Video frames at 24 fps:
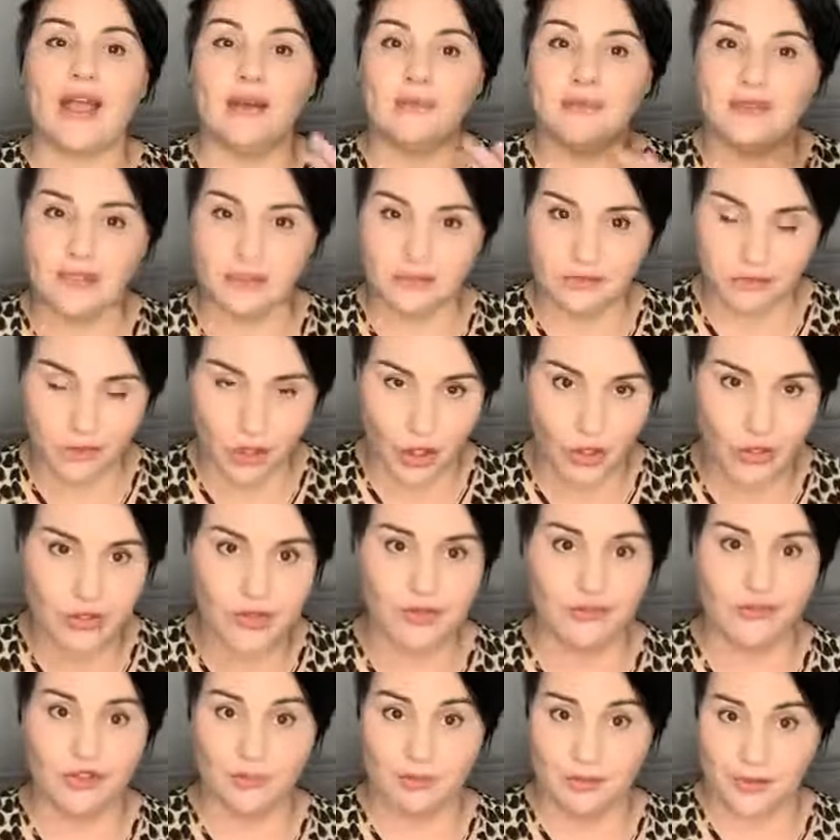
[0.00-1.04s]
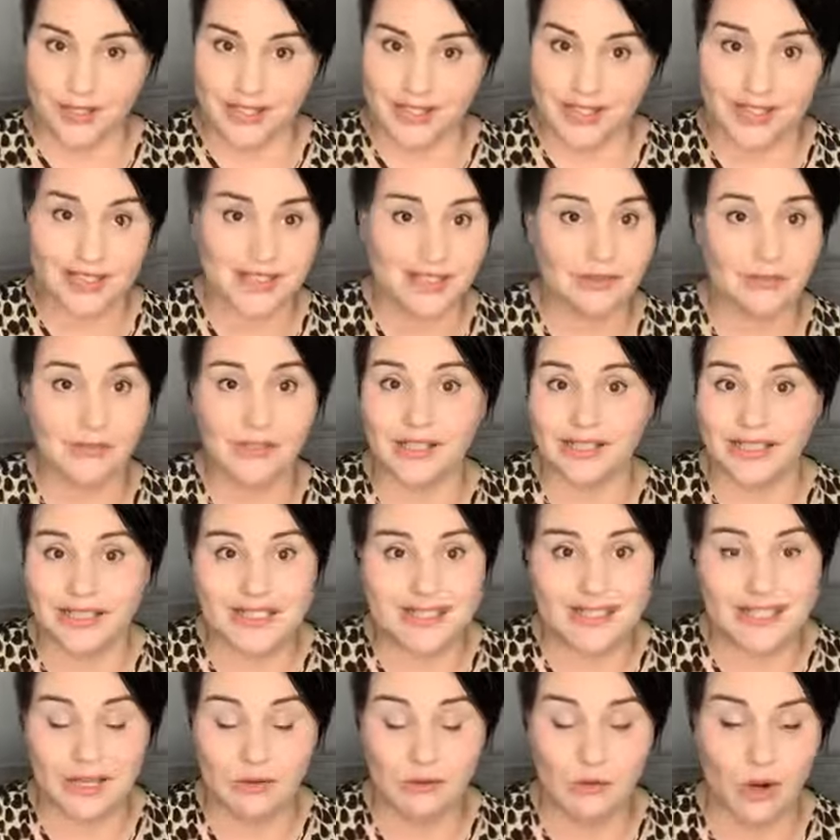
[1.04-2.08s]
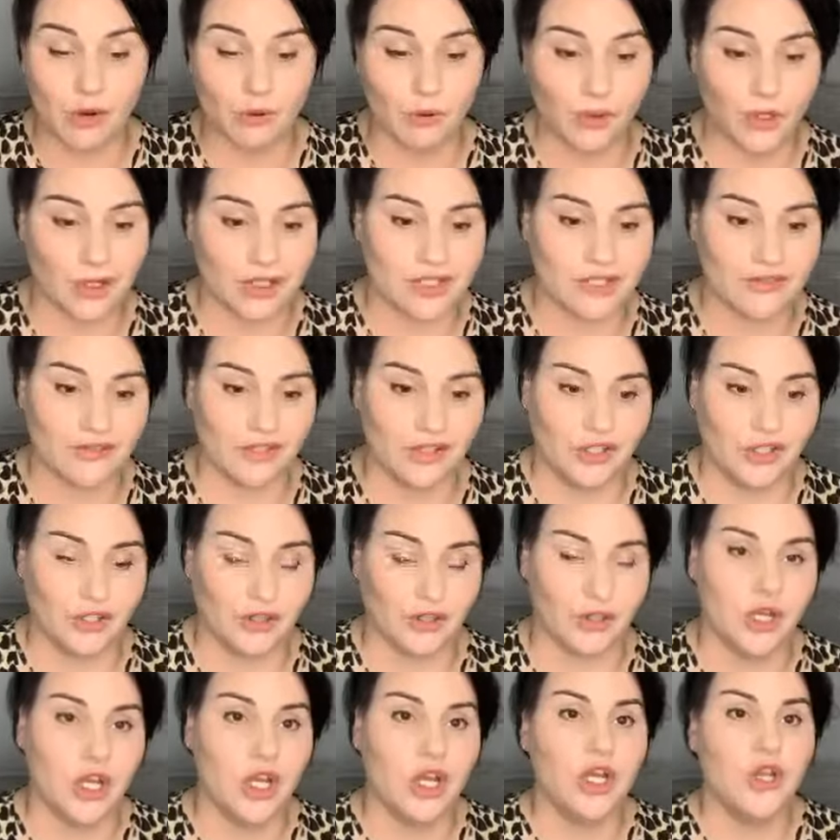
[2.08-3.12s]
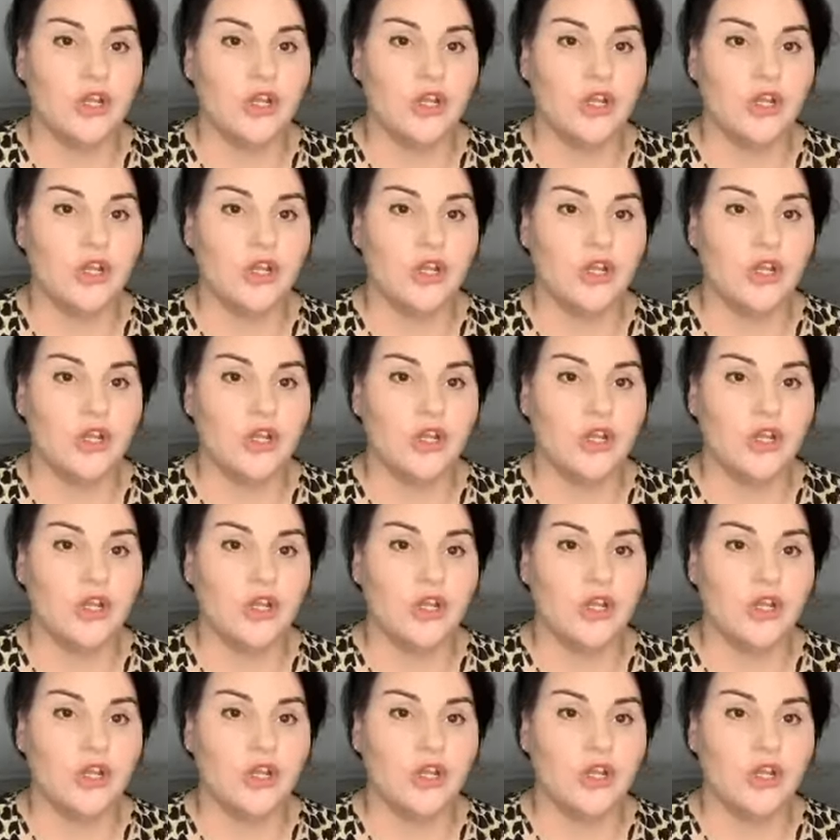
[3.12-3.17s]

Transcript: ebbs and flows of your business and really see what works for you.